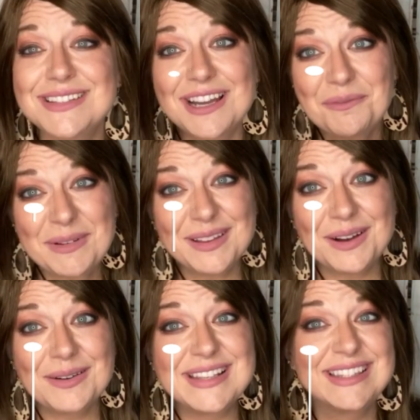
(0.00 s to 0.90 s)
Down
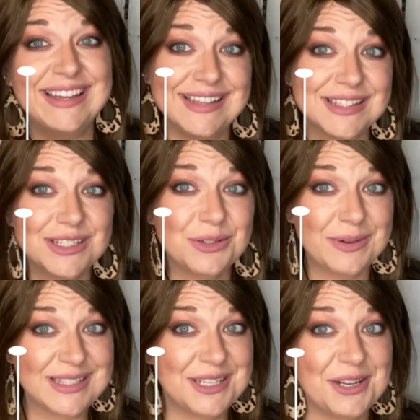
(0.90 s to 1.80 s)
below is links to
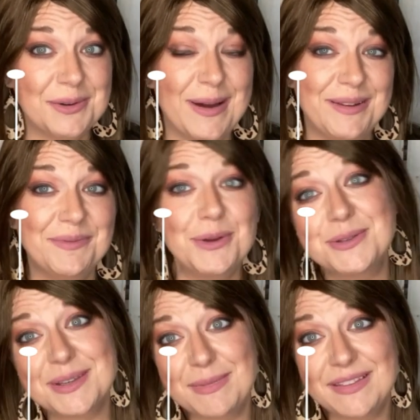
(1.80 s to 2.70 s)
Wig Studio One,
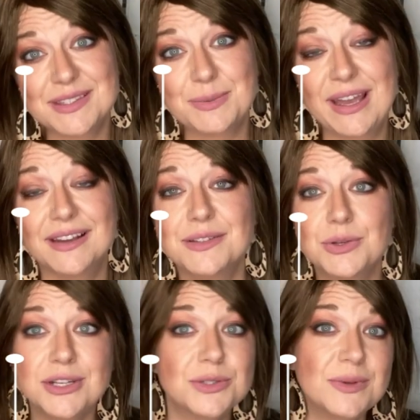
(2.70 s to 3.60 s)
who sent me this wig.
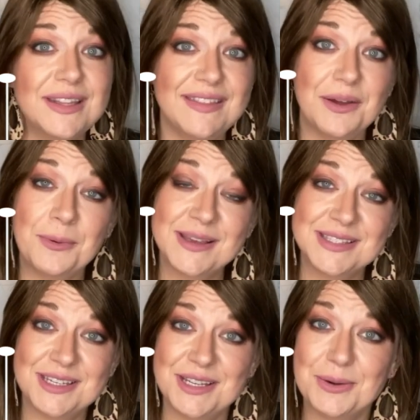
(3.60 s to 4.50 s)
So I just want to thank Wig
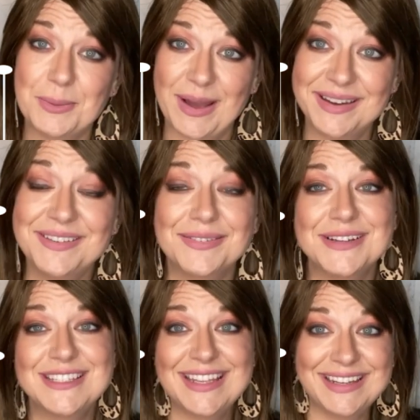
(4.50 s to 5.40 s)
Studio One
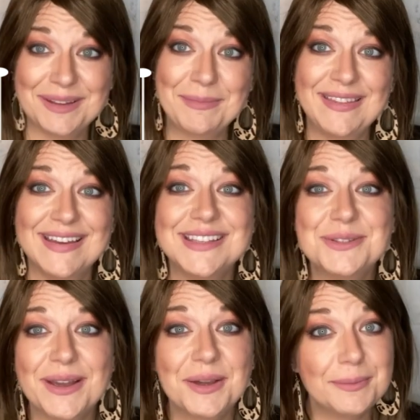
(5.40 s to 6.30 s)
for sending me
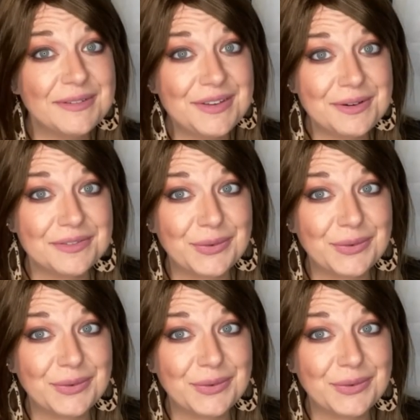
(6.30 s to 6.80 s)
this so I could review it